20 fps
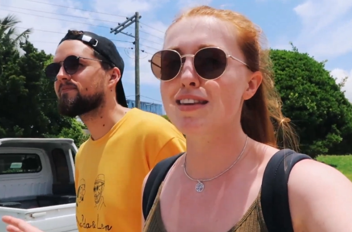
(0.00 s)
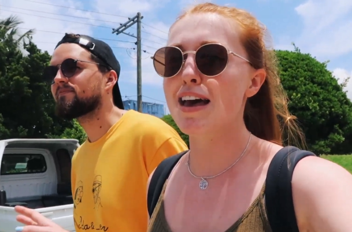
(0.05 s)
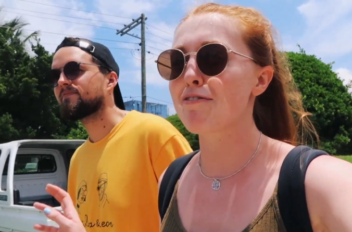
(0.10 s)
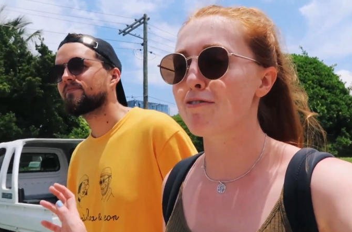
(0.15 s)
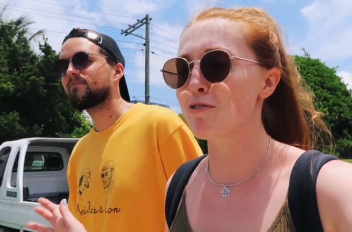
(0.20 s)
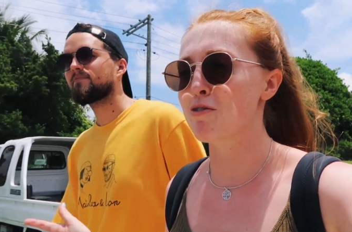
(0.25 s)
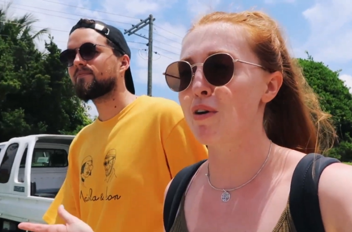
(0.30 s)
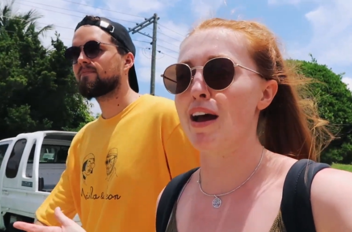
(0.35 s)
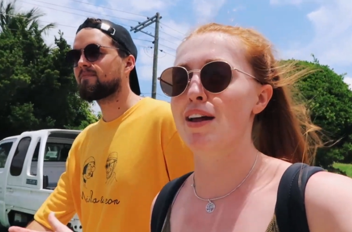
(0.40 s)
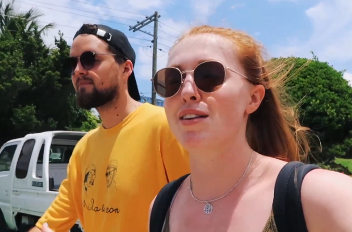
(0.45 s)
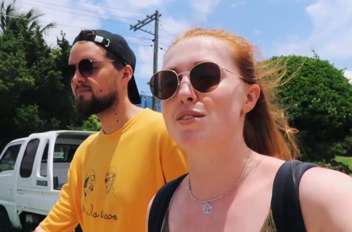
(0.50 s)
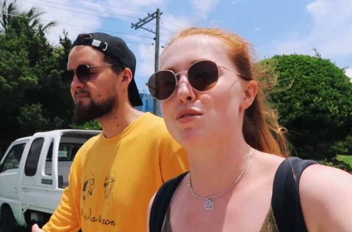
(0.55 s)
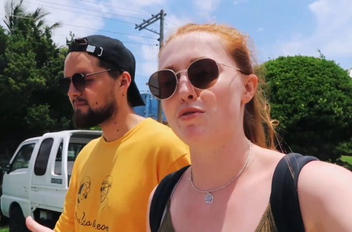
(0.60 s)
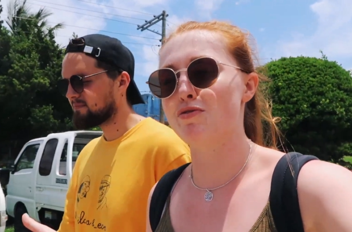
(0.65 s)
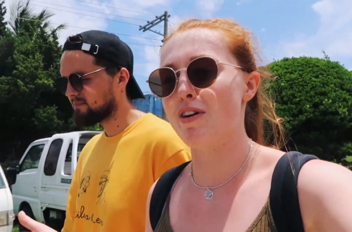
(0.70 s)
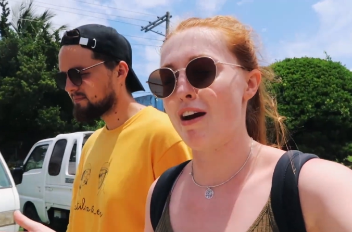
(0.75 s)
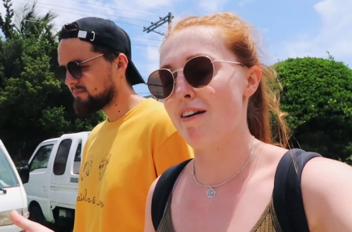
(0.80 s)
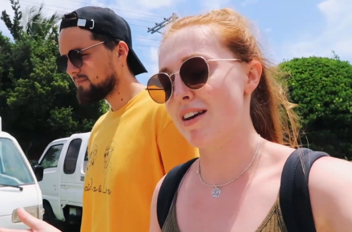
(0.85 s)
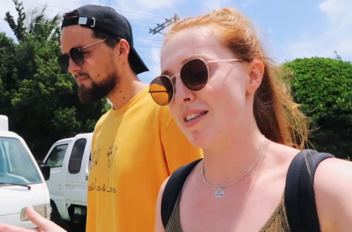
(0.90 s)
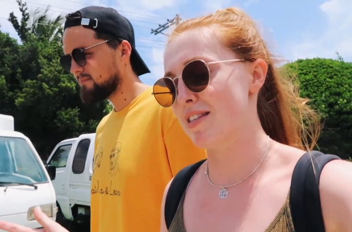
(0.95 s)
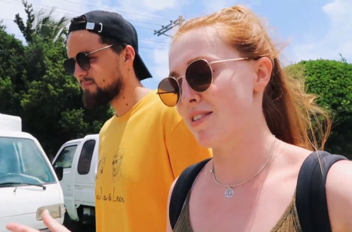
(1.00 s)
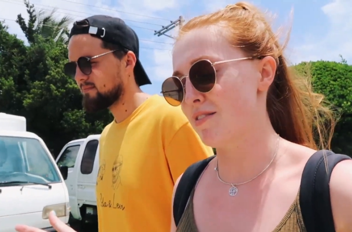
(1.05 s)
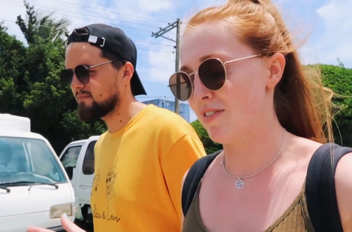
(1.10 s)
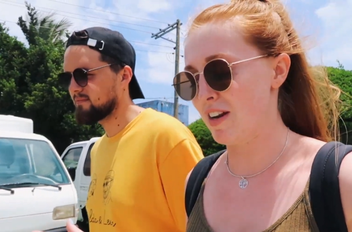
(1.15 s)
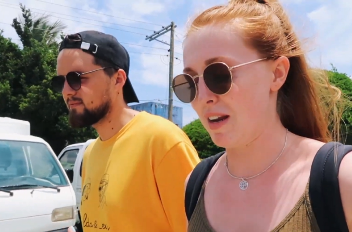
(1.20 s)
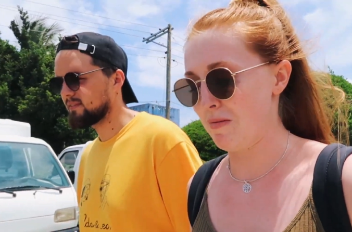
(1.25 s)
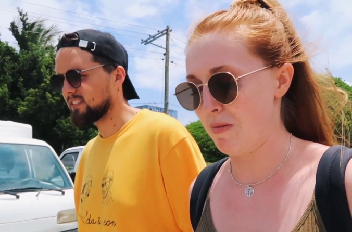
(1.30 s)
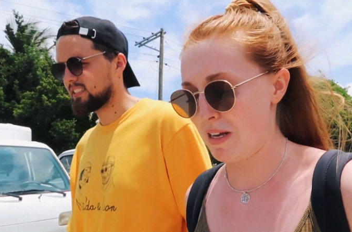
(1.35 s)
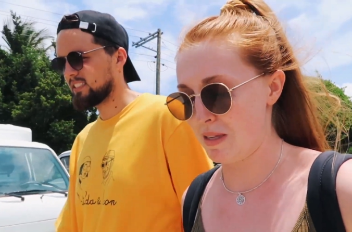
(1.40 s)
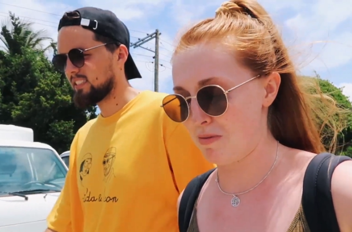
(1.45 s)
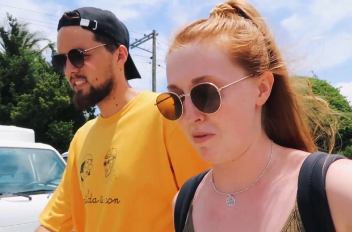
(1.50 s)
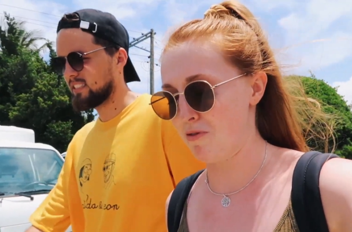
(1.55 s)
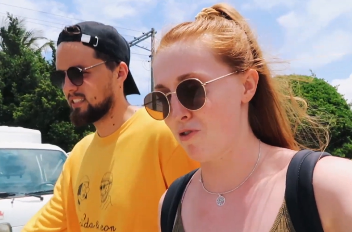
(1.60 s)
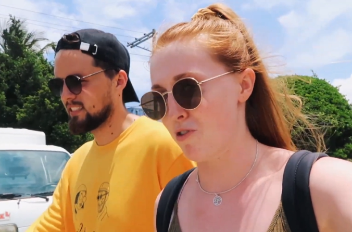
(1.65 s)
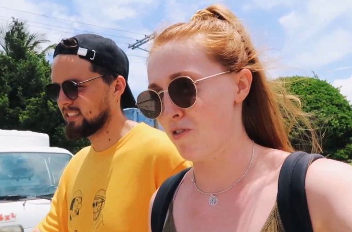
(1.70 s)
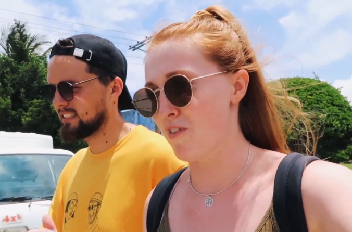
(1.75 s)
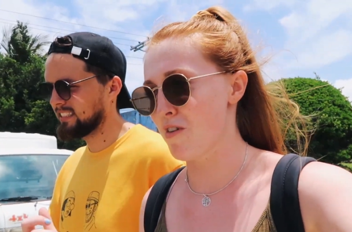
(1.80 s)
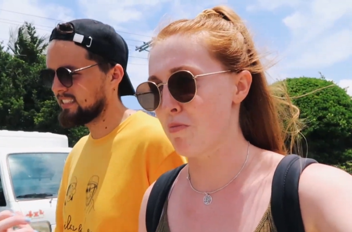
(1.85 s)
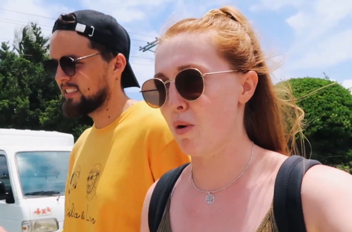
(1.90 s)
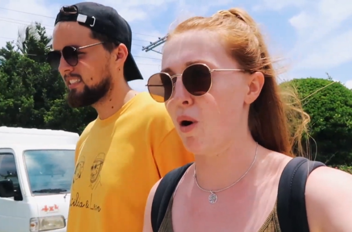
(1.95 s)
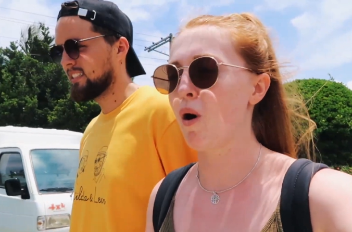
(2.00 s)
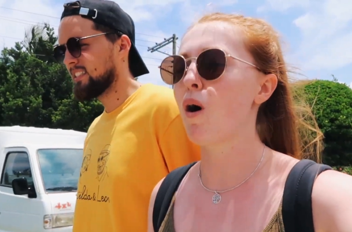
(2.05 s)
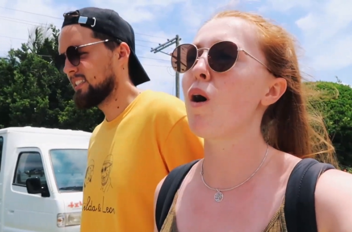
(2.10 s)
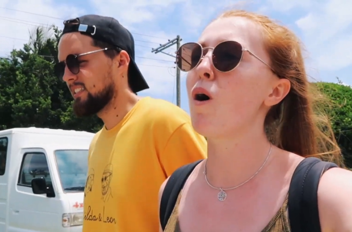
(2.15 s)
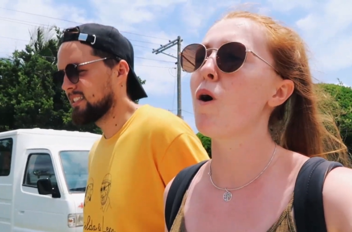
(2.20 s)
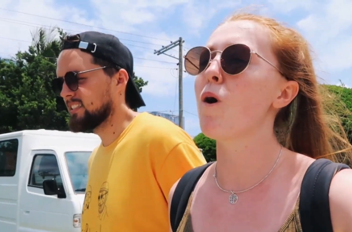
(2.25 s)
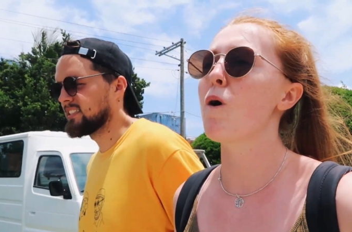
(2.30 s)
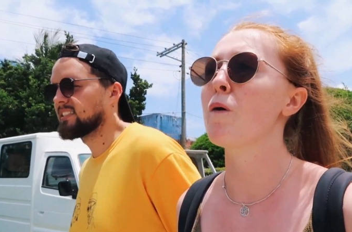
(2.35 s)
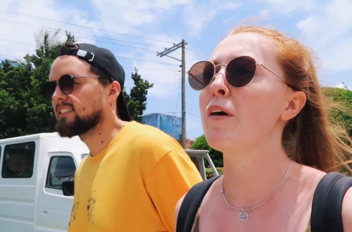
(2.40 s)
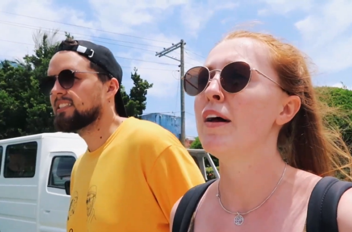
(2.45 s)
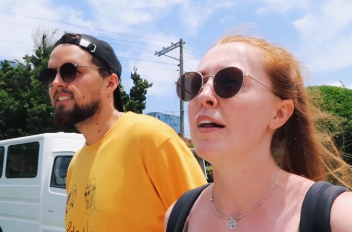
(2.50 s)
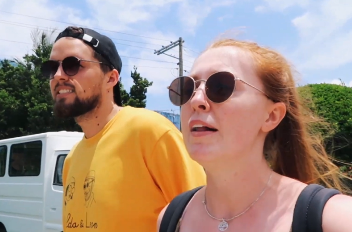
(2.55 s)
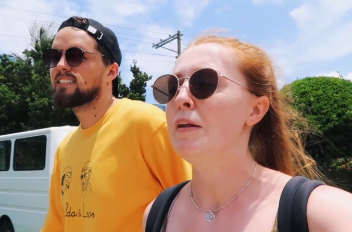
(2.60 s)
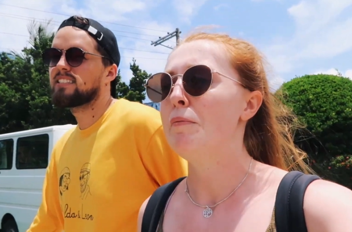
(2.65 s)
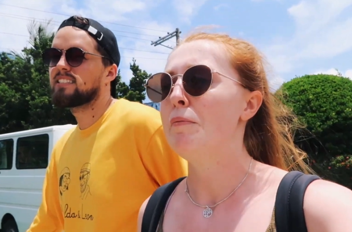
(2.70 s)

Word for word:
Speaker 1: several cancelled ferries in the Philippines before, in Bohol,